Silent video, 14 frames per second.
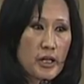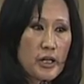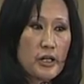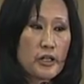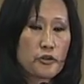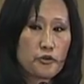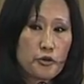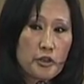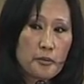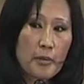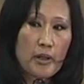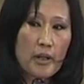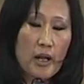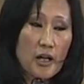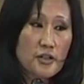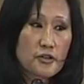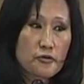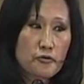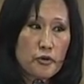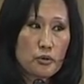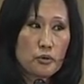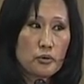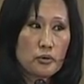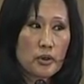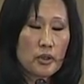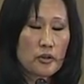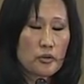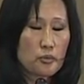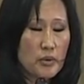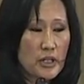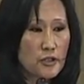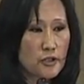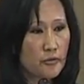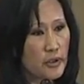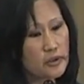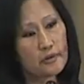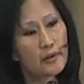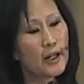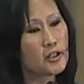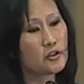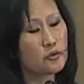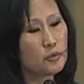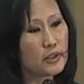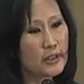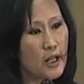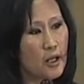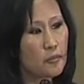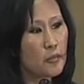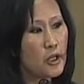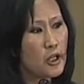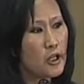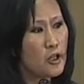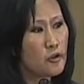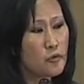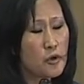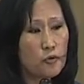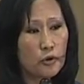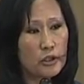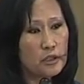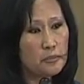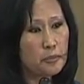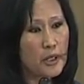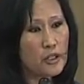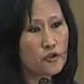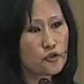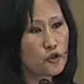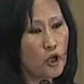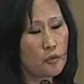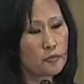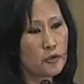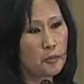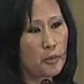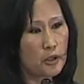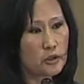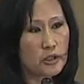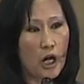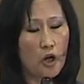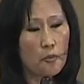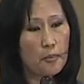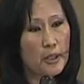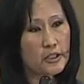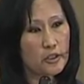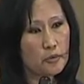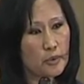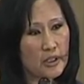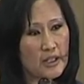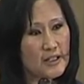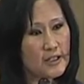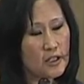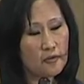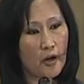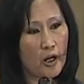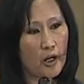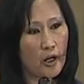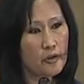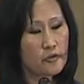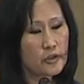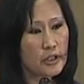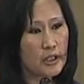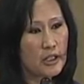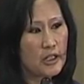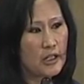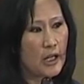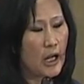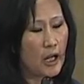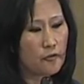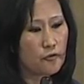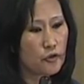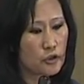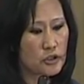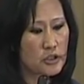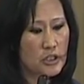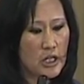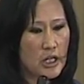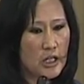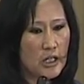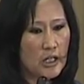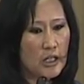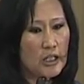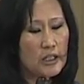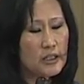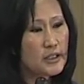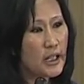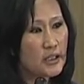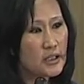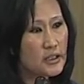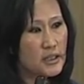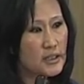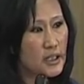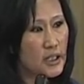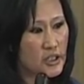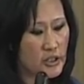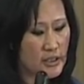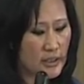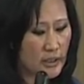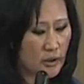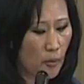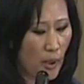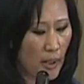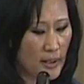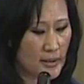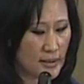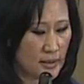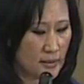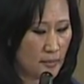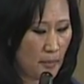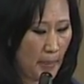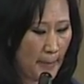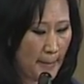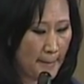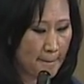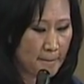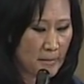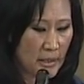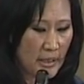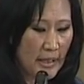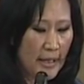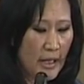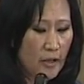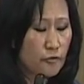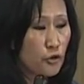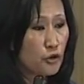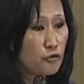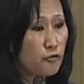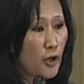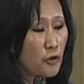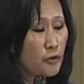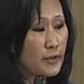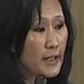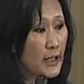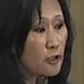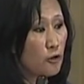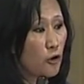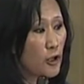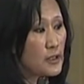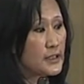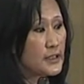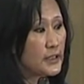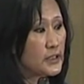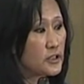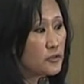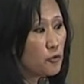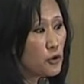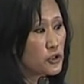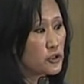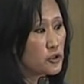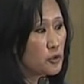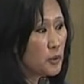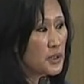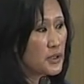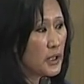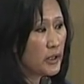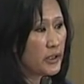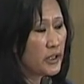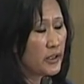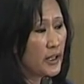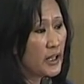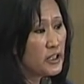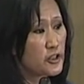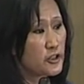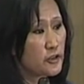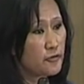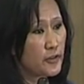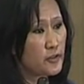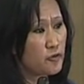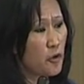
During my last few weeks of interaction with them, we've only brainstormed about how better we can serve our country. I've not heard any discussions otherwise. And I've not found their loyalty and devotion towards our king any different from